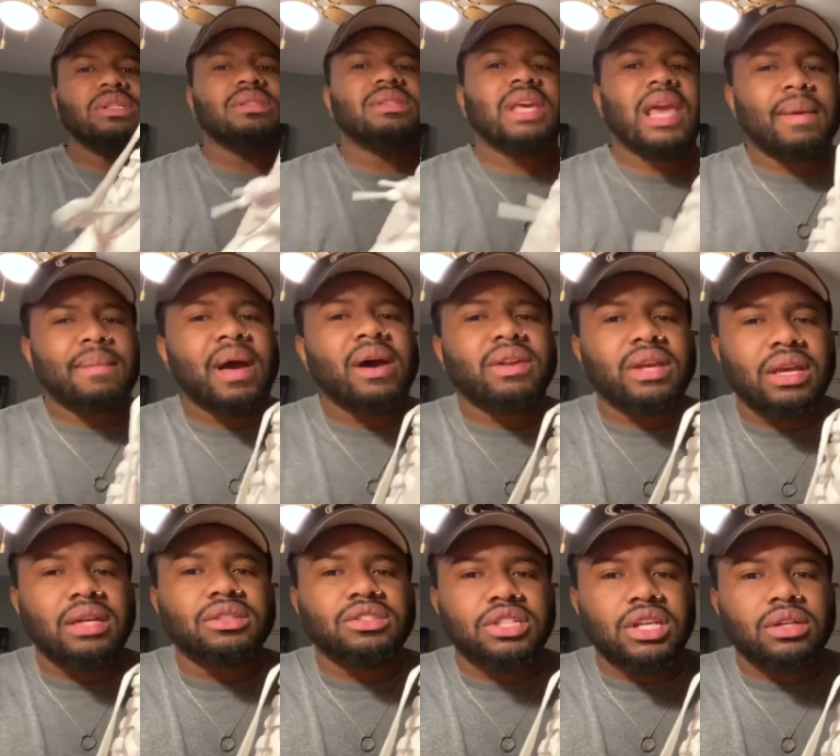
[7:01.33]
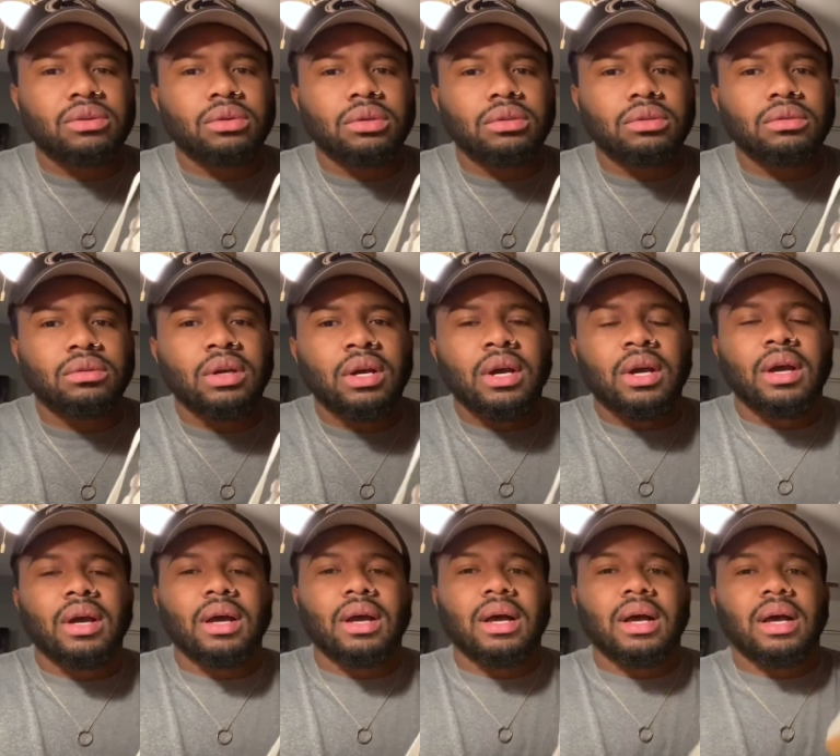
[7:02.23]
came out in J. Crew.
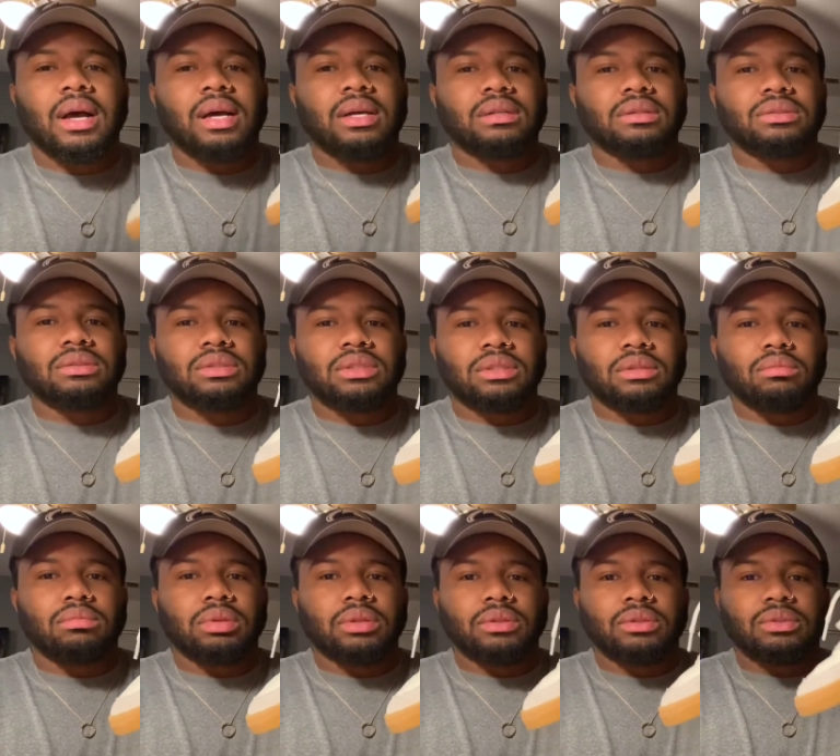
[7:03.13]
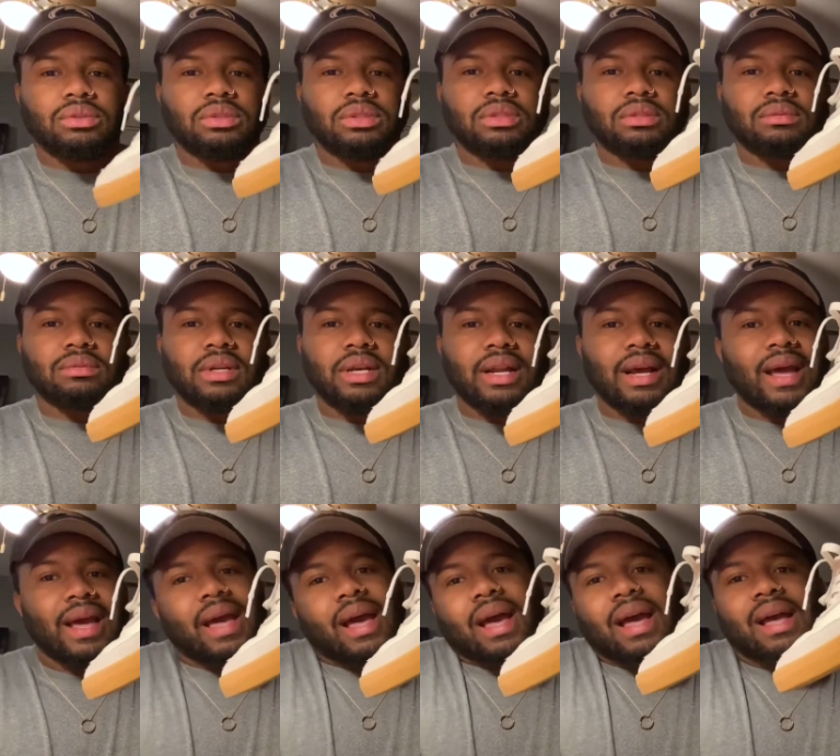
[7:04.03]
Uh, you see the blue, you see the red.
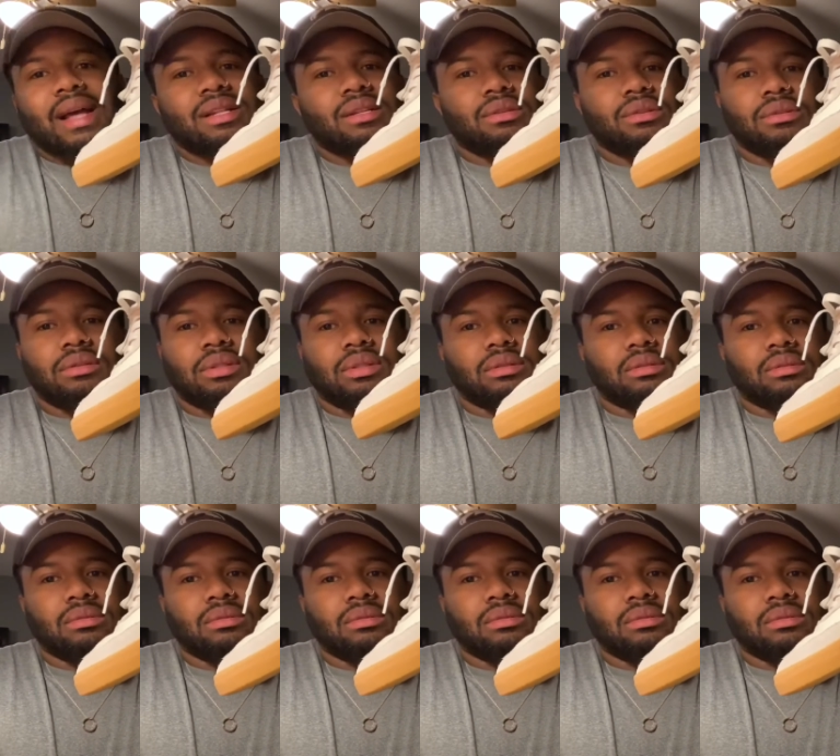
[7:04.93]
I, I had to do it.